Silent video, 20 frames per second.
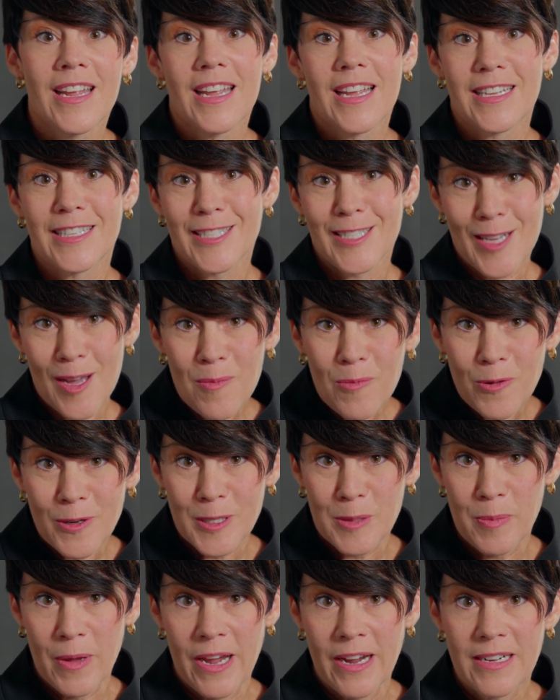in some
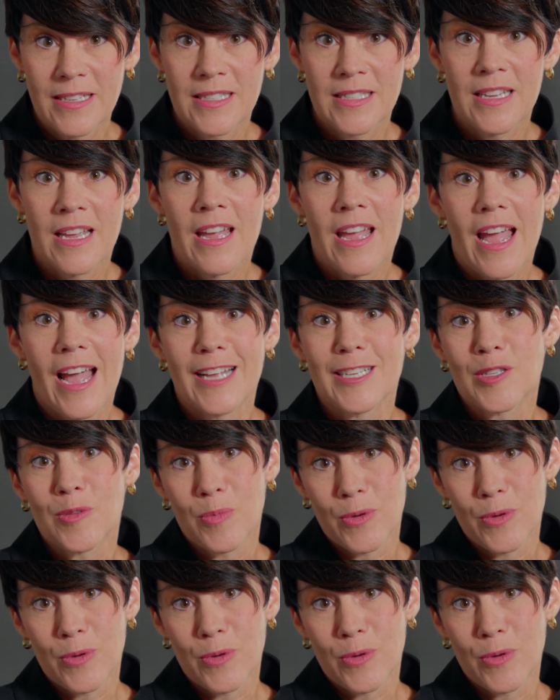respects as the